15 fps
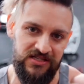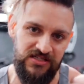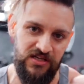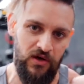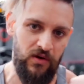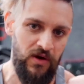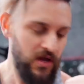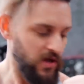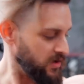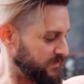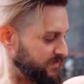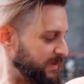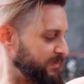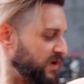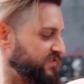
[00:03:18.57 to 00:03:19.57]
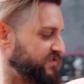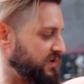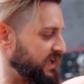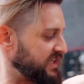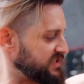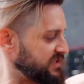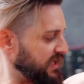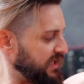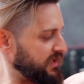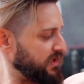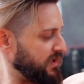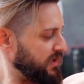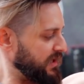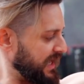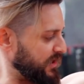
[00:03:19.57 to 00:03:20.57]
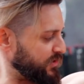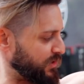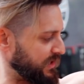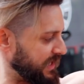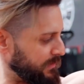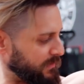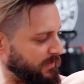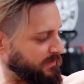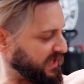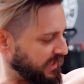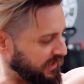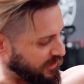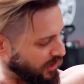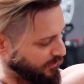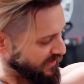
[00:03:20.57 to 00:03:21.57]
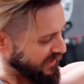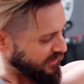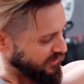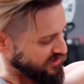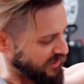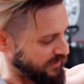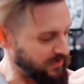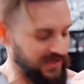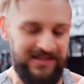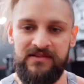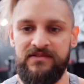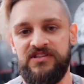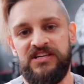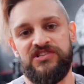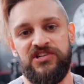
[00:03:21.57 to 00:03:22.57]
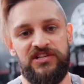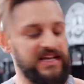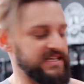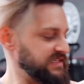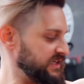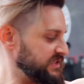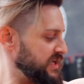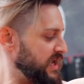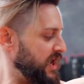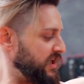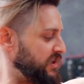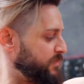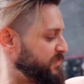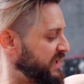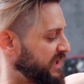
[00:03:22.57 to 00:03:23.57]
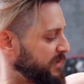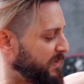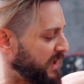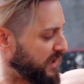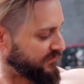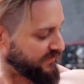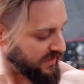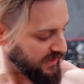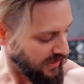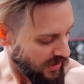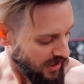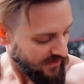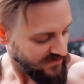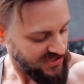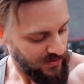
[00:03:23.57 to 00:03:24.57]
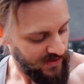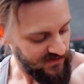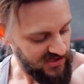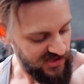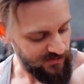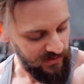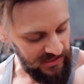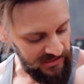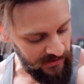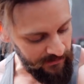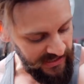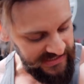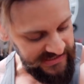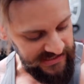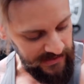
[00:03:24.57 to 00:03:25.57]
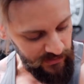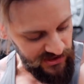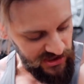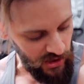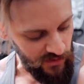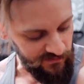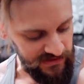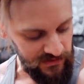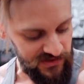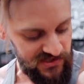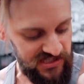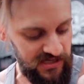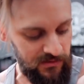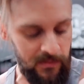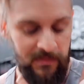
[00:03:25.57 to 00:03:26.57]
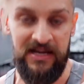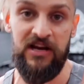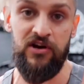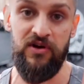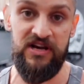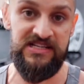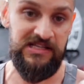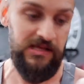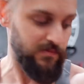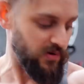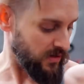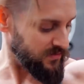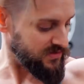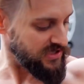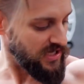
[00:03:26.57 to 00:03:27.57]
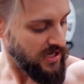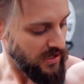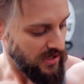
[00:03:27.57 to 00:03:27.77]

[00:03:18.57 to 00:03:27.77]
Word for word: So people often ask like, how do I get my peak up here? Like, that's genetics. And the peak part of it, obviously we have a split in the bicep, which hopefully you'll see when we get crazily pumped.